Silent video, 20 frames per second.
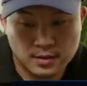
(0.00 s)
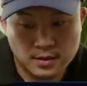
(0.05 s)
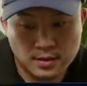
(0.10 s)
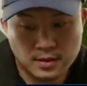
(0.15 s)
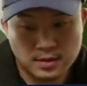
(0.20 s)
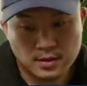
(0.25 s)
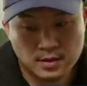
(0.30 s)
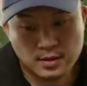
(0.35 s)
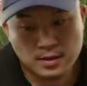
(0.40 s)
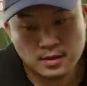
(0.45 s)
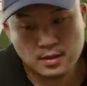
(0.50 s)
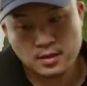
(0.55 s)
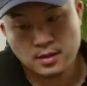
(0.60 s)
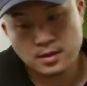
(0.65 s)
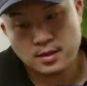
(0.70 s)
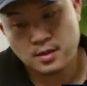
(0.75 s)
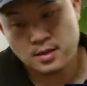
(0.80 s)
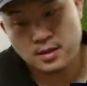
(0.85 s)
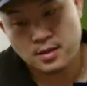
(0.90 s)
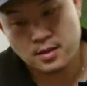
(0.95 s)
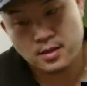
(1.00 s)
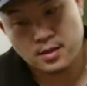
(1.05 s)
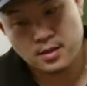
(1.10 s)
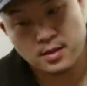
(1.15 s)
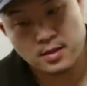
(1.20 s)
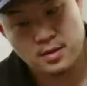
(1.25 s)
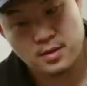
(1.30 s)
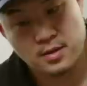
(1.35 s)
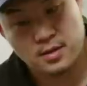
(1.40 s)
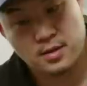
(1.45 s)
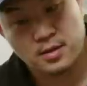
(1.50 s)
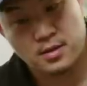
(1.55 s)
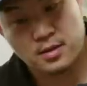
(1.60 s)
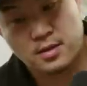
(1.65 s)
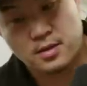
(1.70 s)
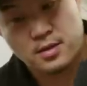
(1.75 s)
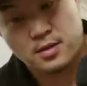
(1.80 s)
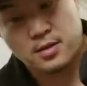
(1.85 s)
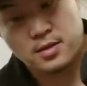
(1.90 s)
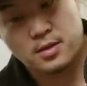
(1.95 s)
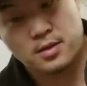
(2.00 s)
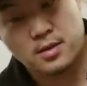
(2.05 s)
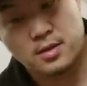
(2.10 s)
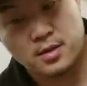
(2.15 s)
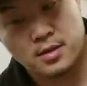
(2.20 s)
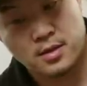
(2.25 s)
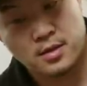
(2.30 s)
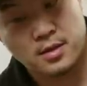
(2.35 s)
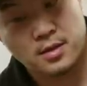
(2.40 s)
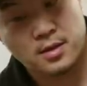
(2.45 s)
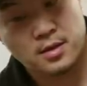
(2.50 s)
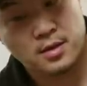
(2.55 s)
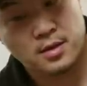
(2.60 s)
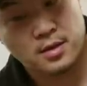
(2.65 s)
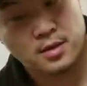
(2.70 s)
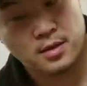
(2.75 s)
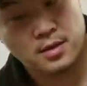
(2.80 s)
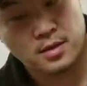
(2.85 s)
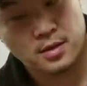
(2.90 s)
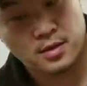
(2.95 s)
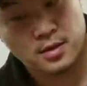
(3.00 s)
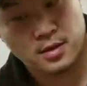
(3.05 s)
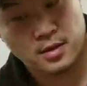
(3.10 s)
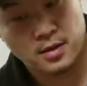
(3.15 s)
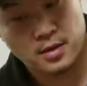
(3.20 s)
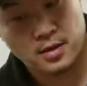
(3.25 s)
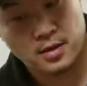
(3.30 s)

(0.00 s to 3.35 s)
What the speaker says: The person shown says nothing.